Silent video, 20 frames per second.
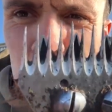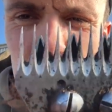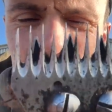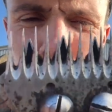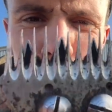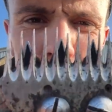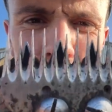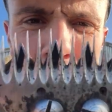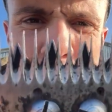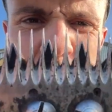
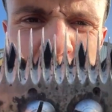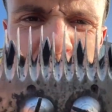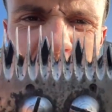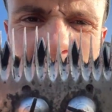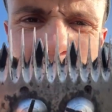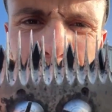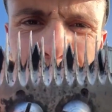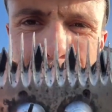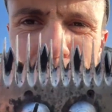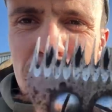comb.
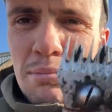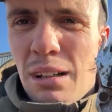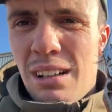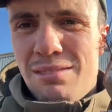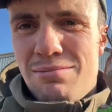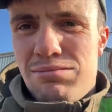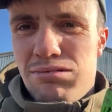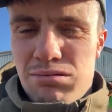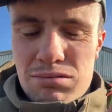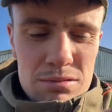
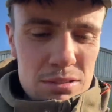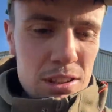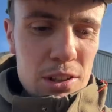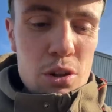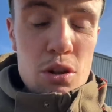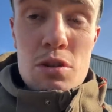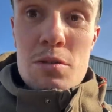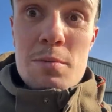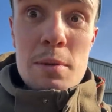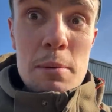But the
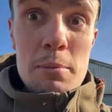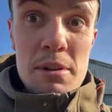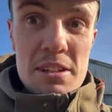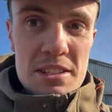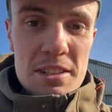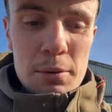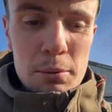tooth's been missing a